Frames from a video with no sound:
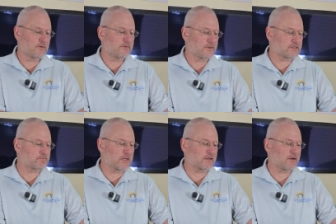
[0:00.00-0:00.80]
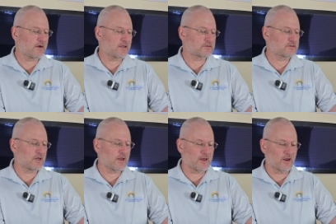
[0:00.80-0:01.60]
this meter that's
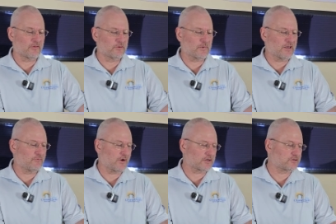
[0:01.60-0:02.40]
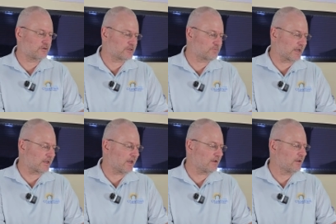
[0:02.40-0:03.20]
another manufacturer is
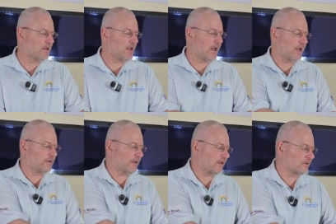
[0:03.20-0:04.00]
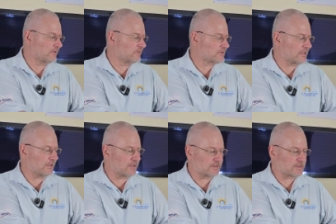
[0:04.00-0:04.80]
making, and then
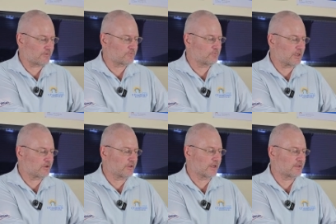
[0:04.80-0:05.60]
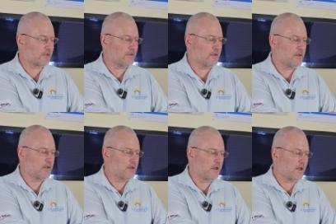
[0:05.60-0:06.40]
CTs have to be connected,
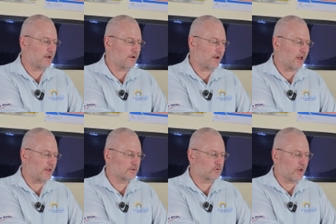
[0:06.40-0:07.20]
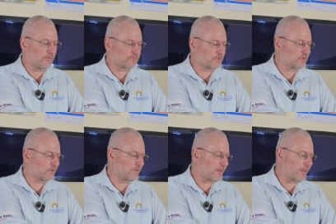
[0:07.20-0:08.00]
and you have
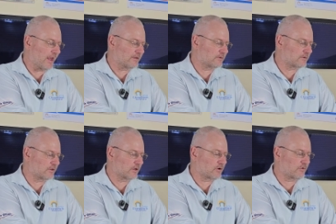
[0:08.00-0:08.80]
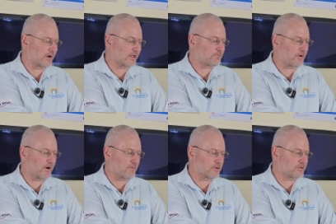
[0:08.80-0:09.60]
to enter the correct
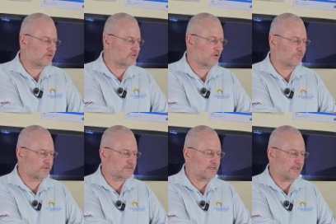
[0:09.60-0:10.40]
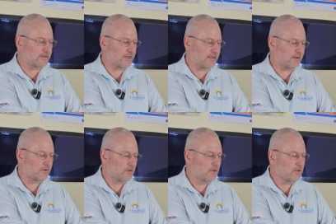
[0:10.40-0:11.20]
parameters of the CT.
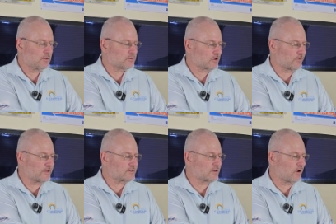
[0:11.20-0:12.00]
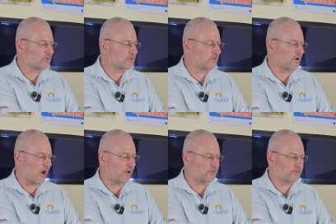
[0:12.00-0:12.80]
So this goes
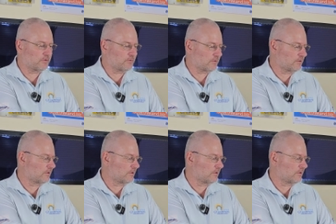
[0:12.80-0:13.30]
around